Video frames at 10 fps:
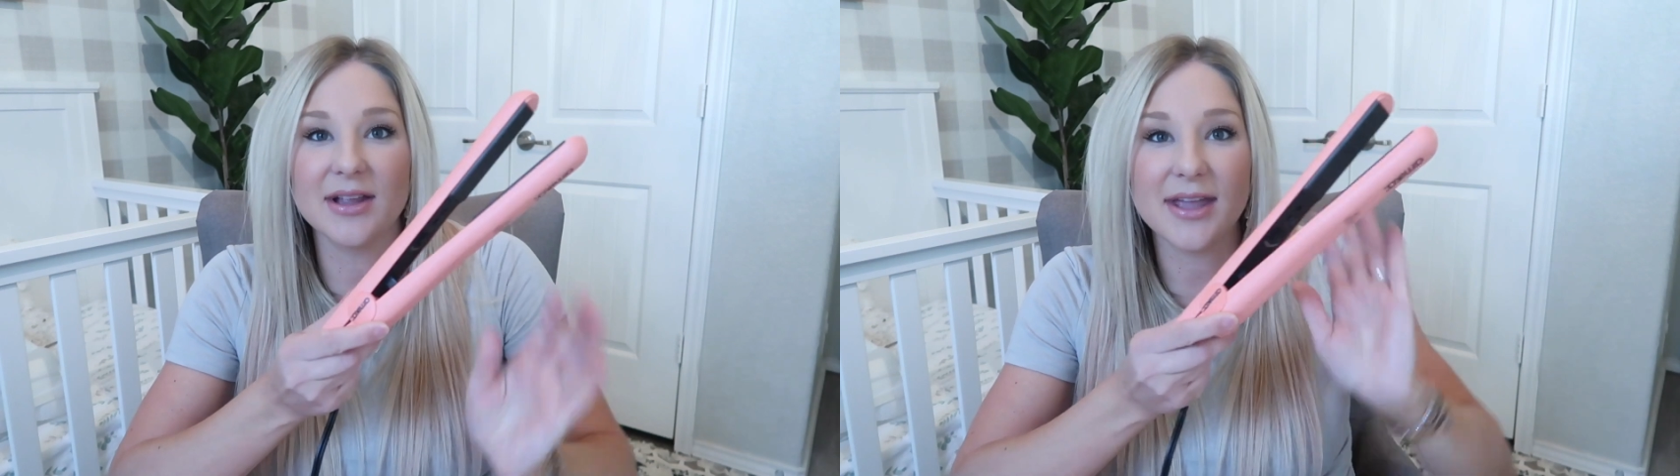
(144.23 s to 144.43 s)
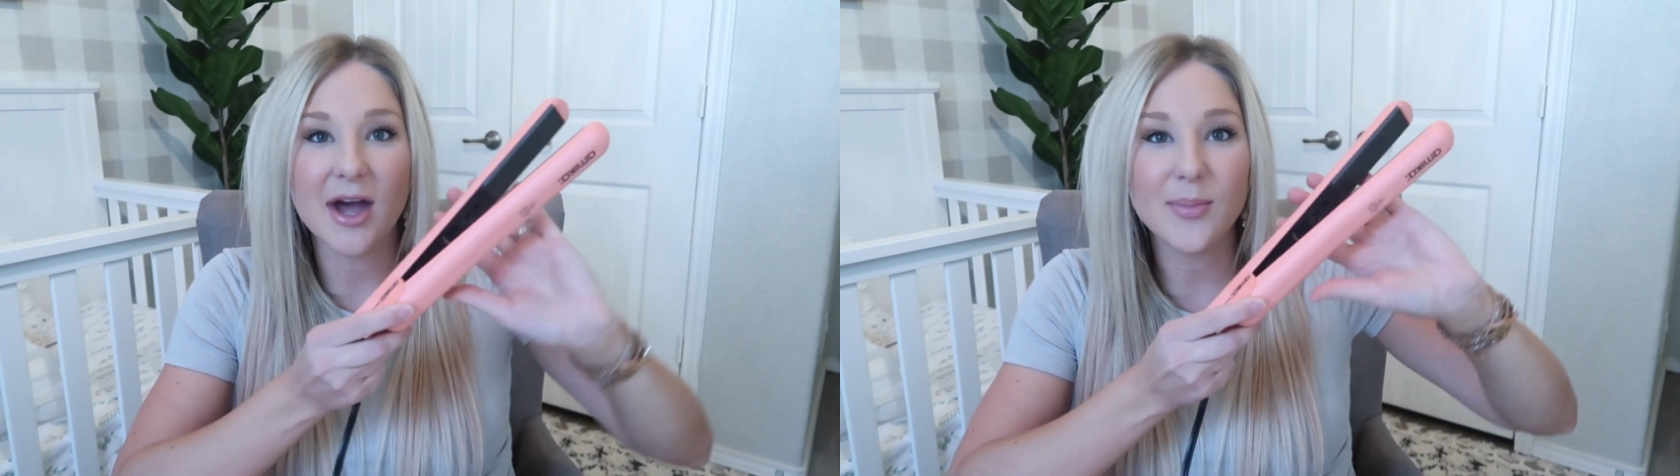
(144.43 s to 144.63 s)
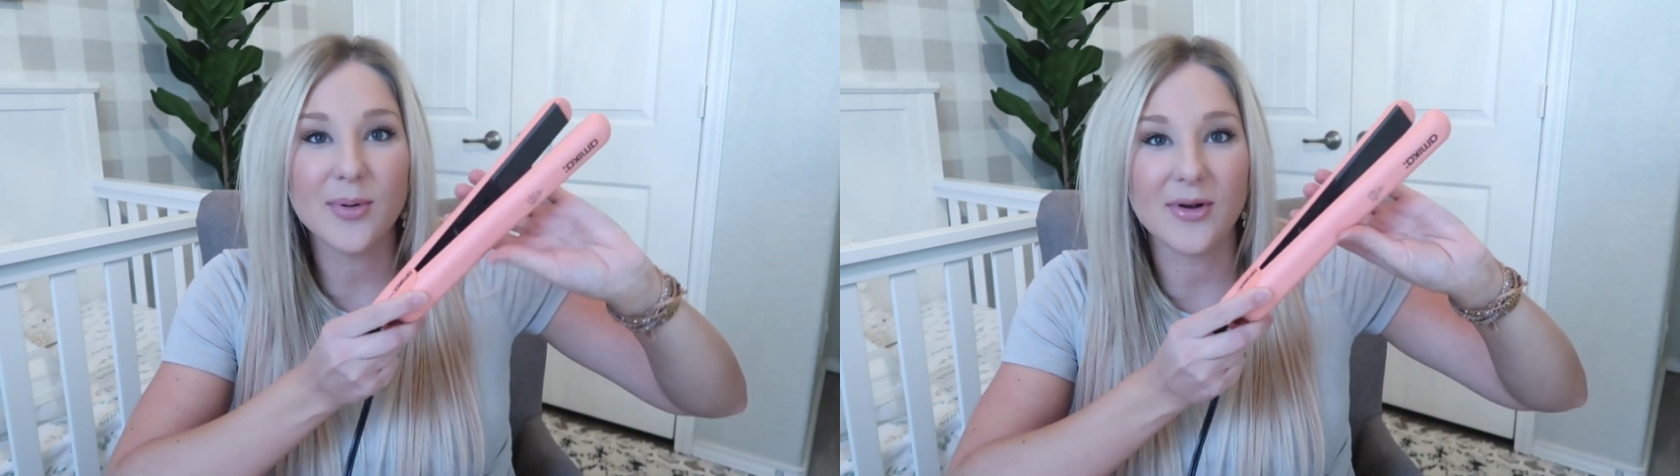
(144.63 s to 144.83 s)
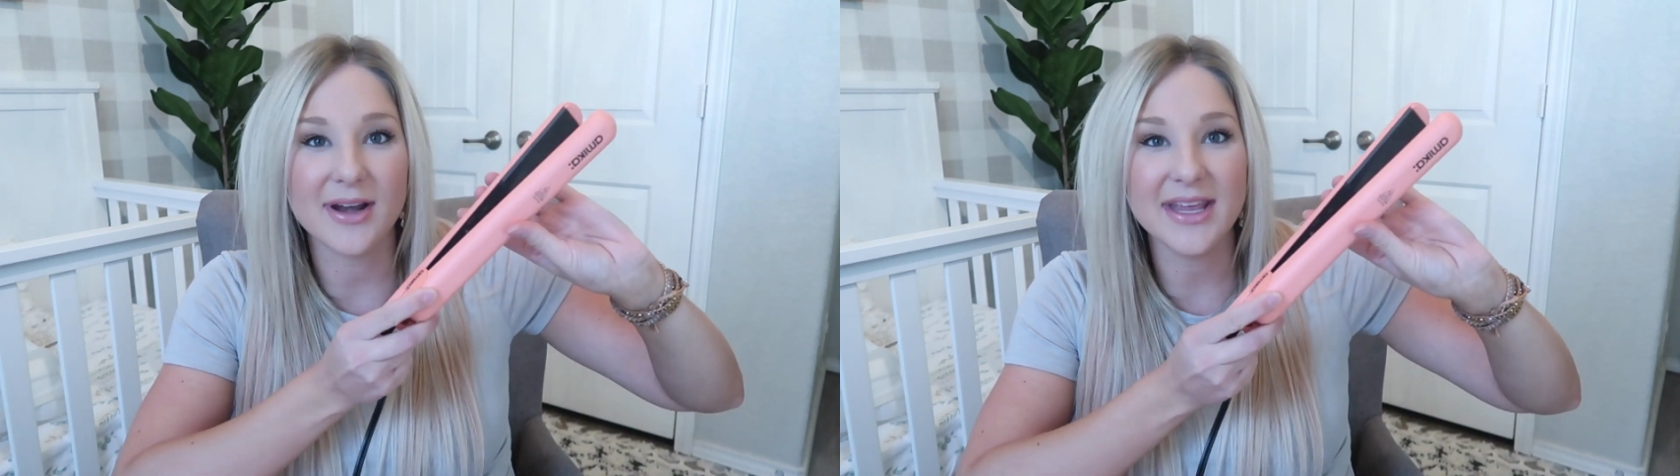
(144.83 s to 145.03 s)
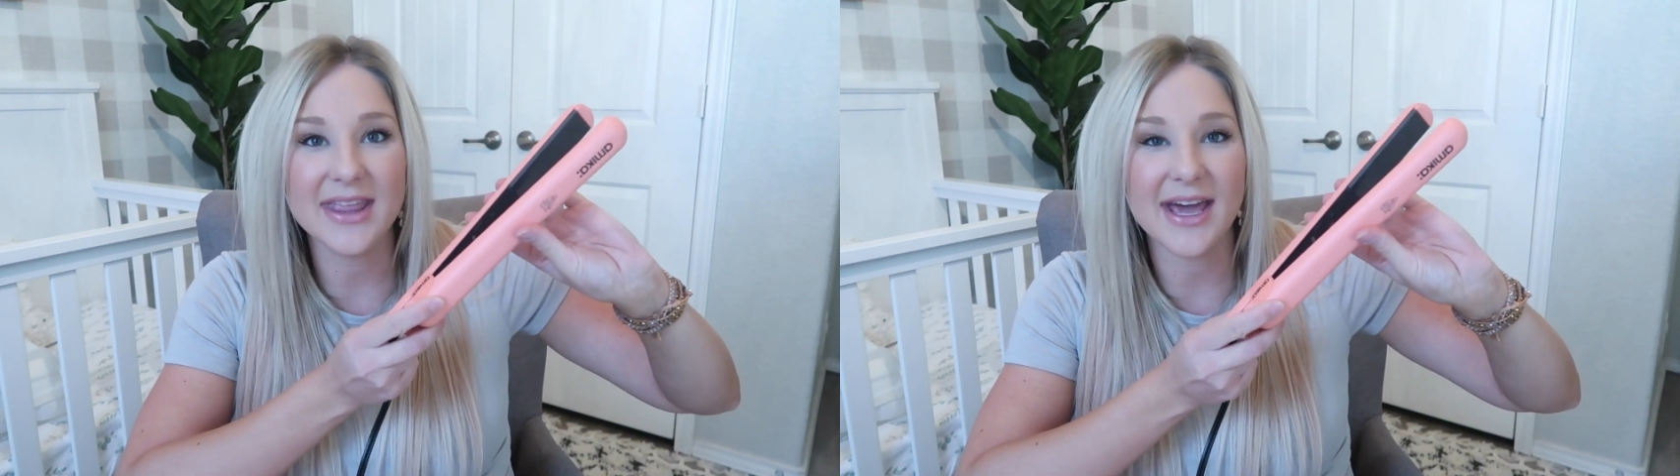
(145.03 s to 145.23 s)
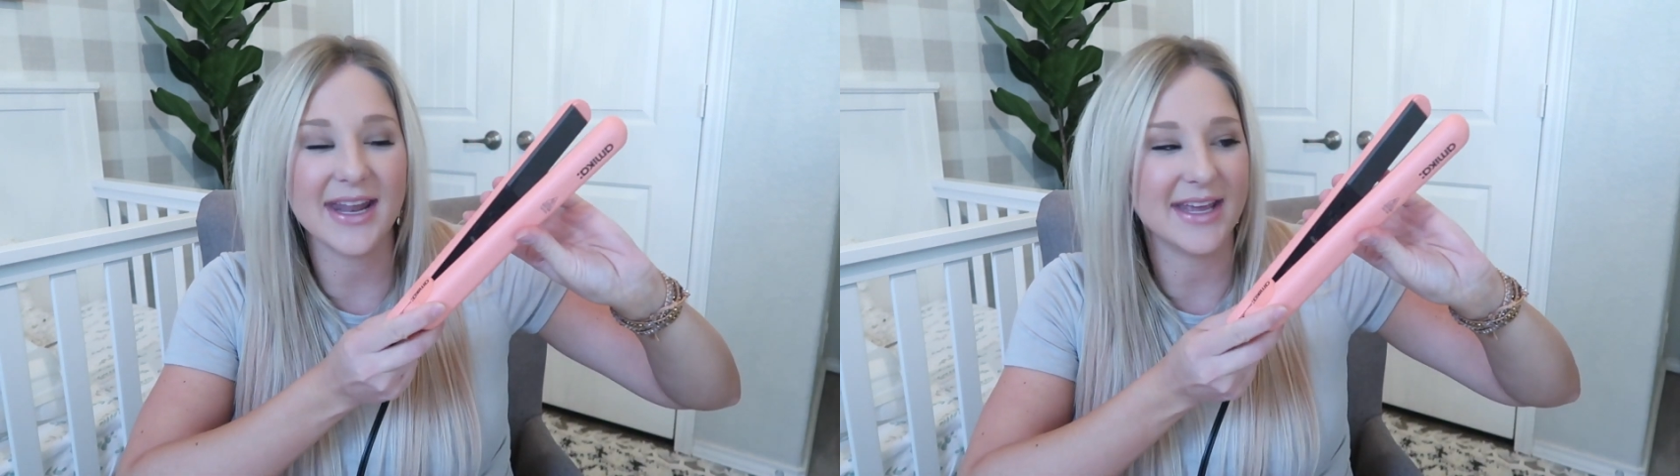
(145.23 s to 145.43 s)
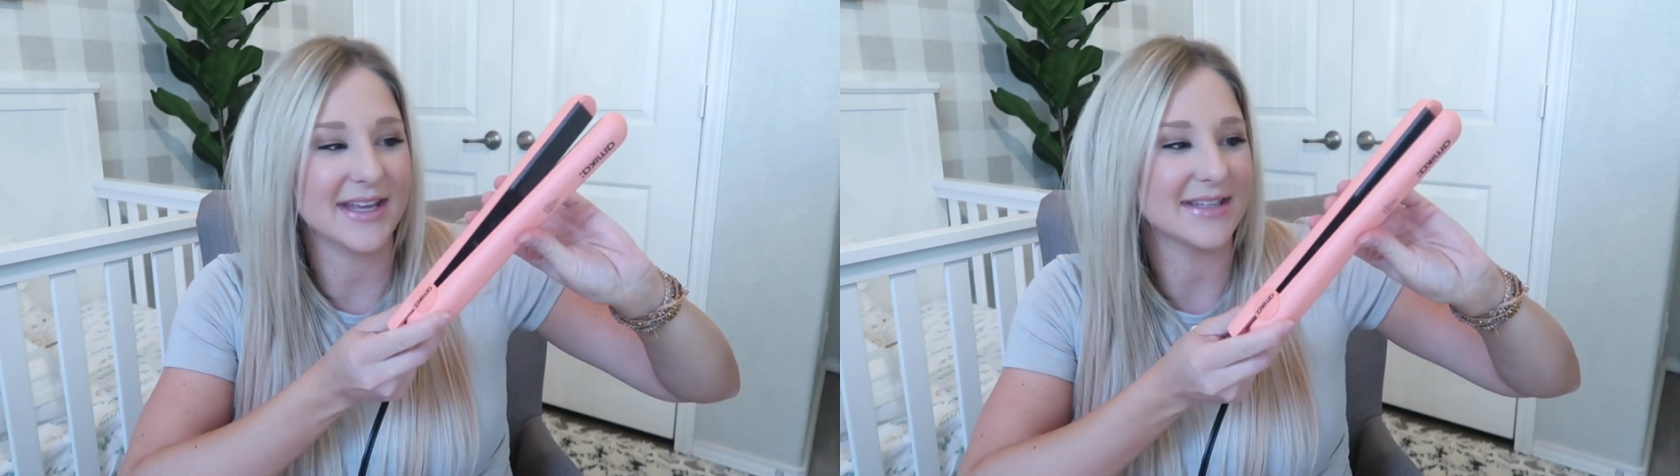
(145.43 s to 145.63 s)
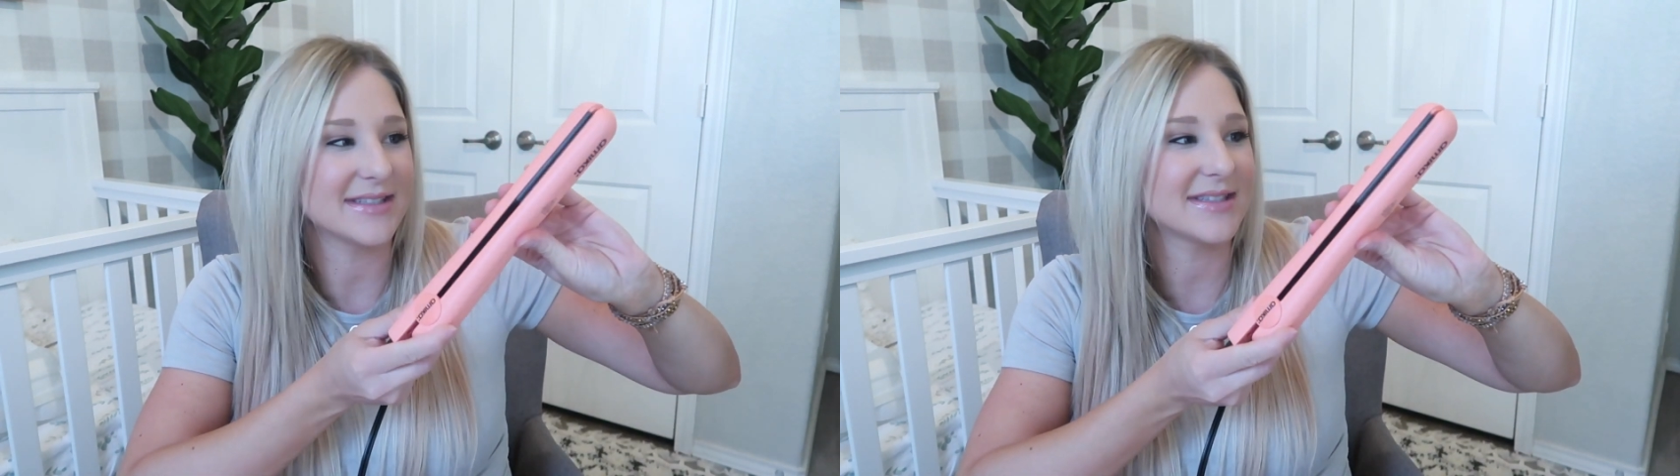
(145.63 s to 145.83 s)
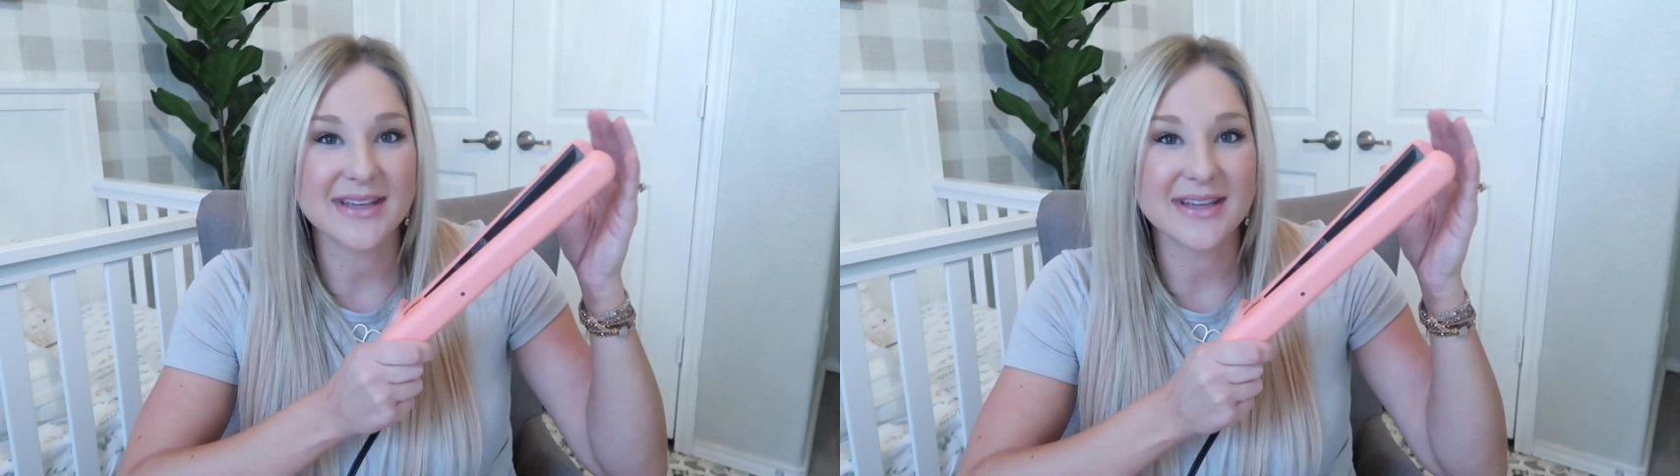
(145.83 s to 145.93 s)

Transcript: Look how pretty that is.